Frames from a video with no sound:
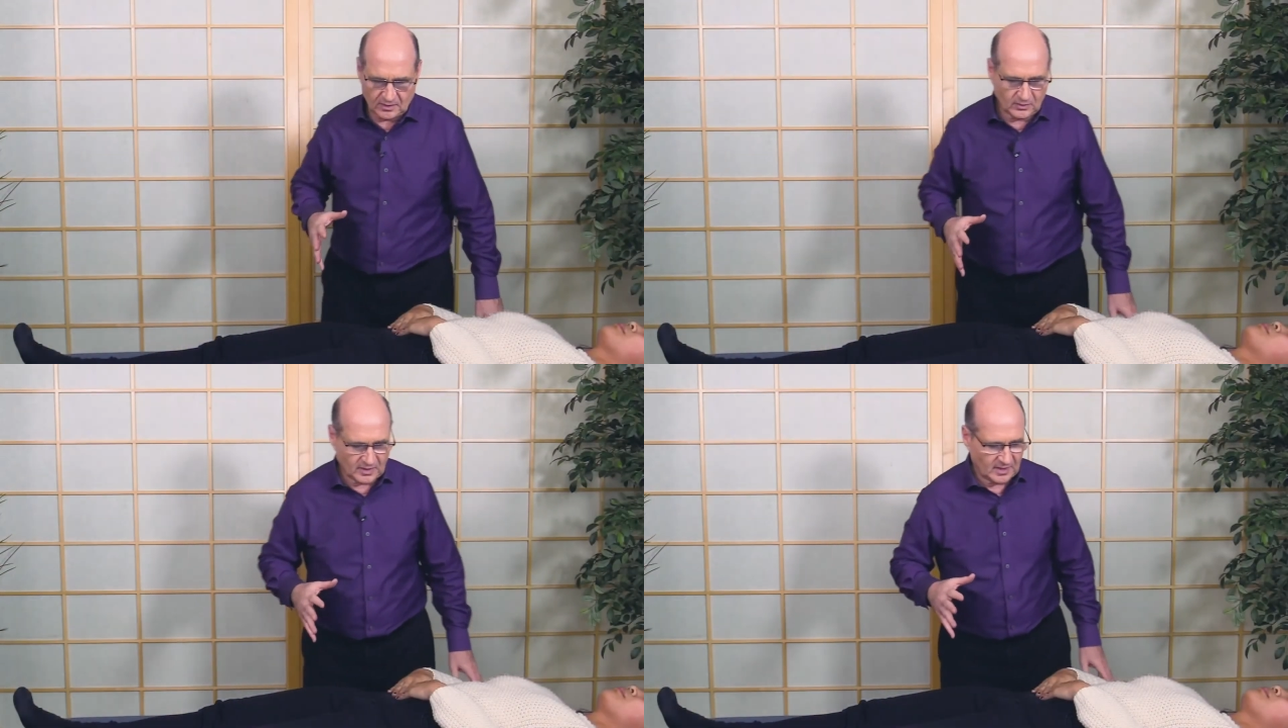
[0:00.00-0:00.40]

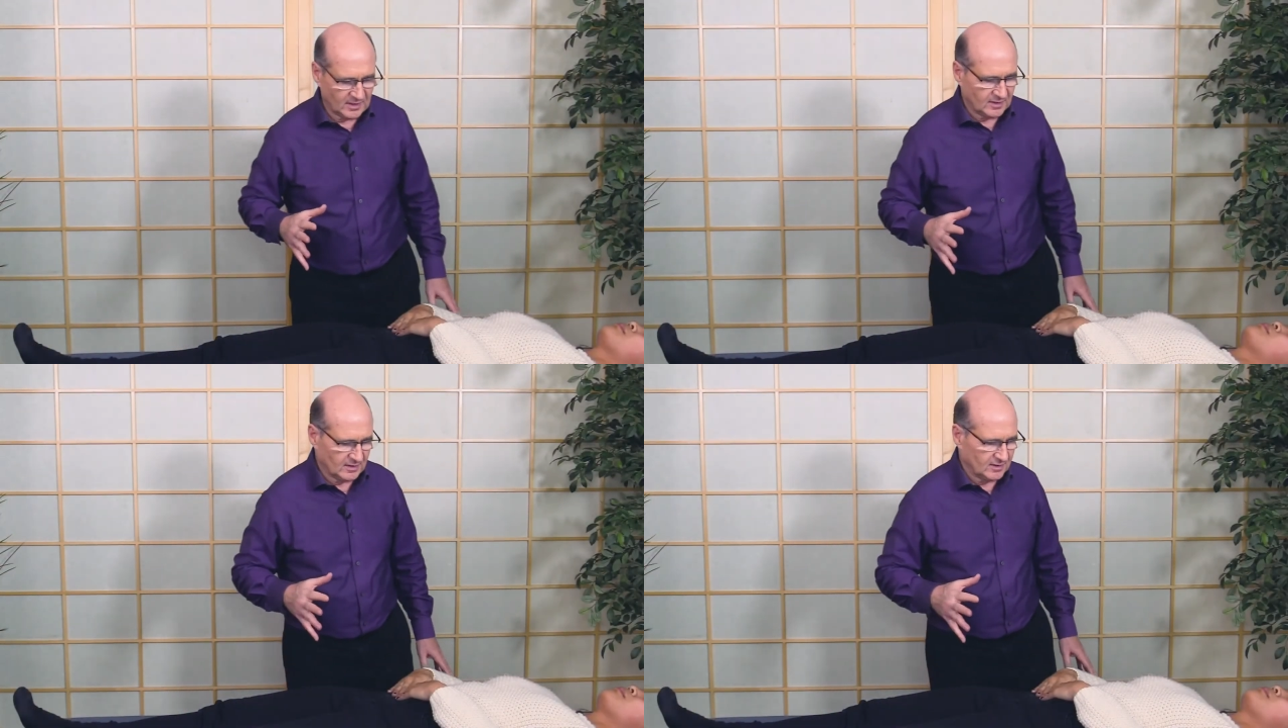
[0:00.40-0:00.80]
you can,
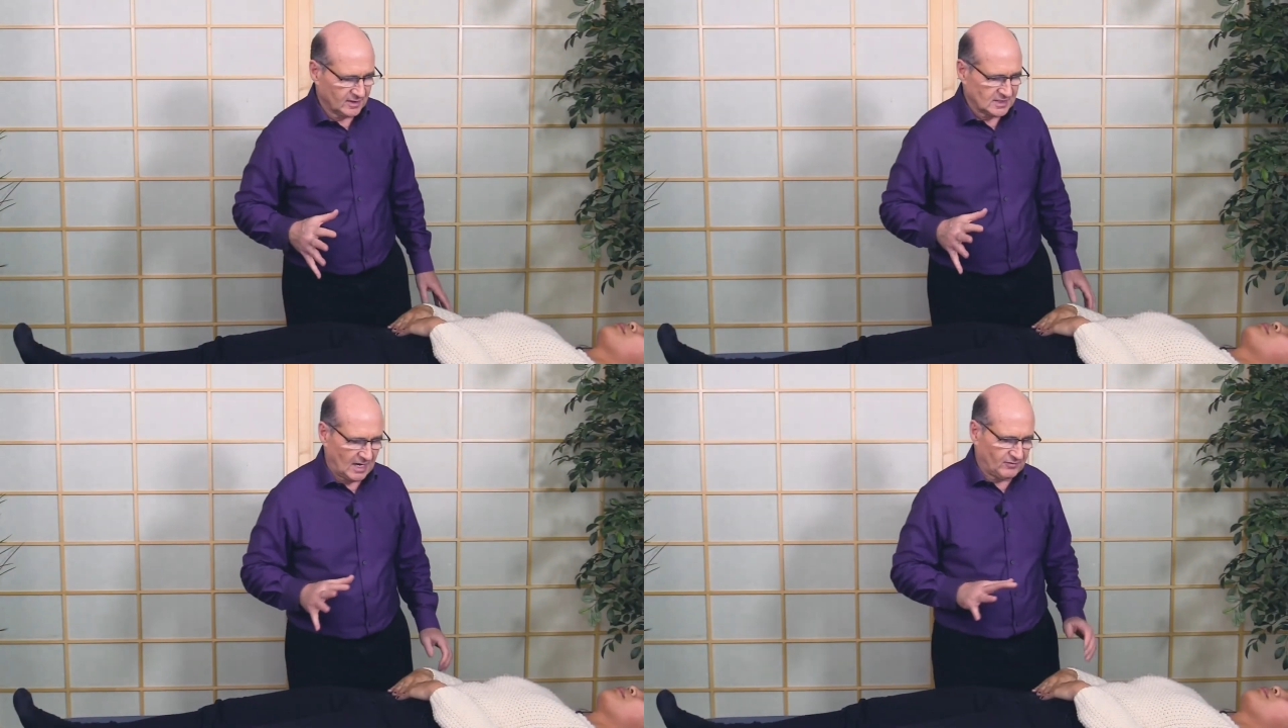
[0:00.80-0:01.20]

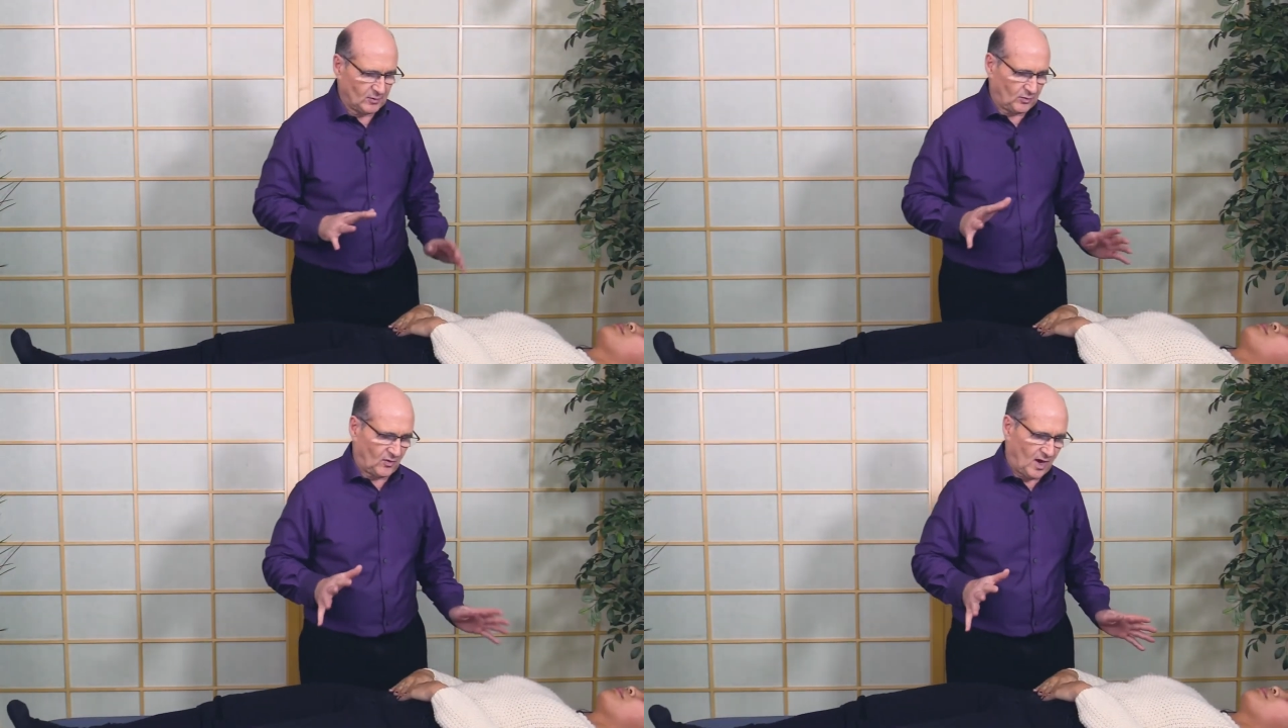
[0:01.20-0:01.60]
that's having
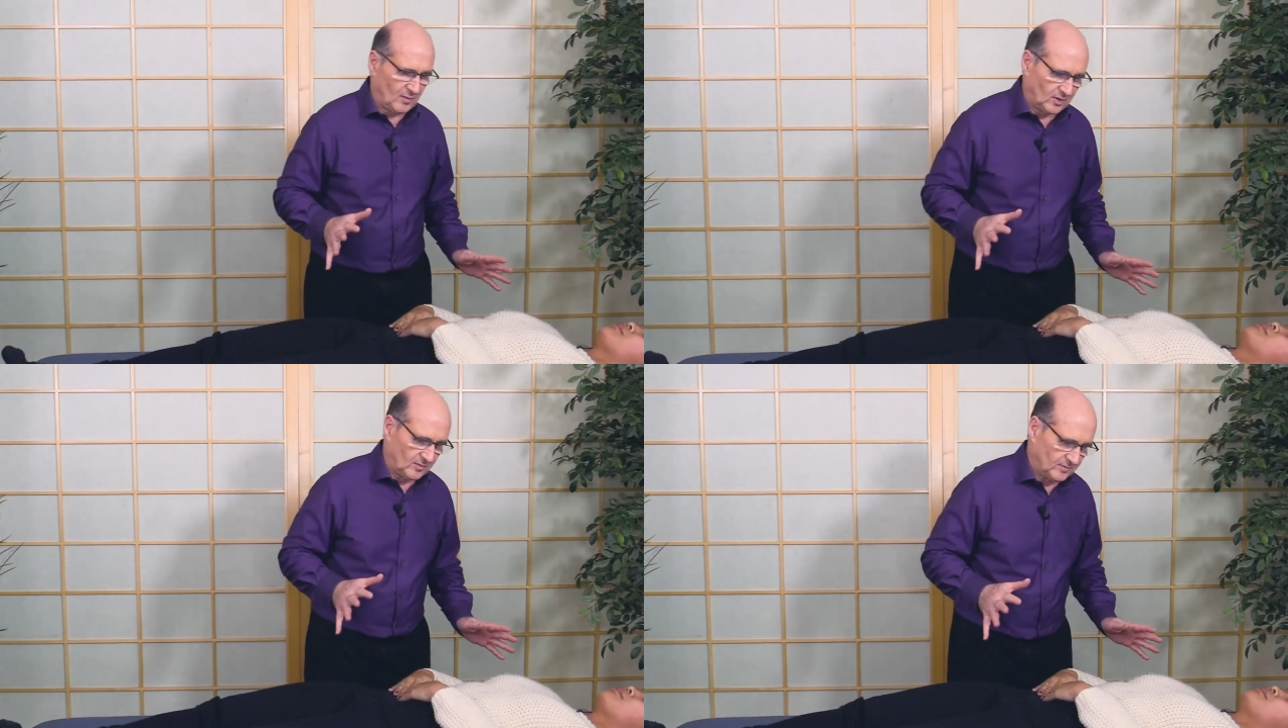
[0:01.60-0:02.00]
a
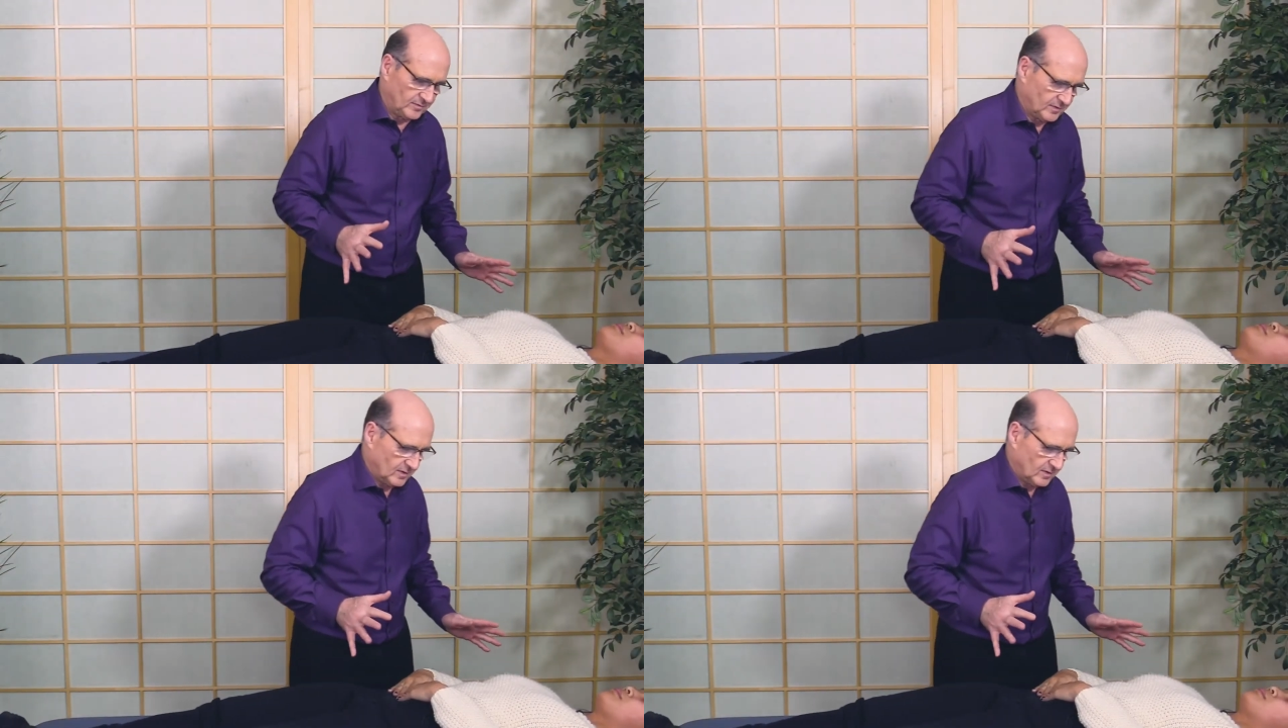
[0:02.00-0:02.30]
problem,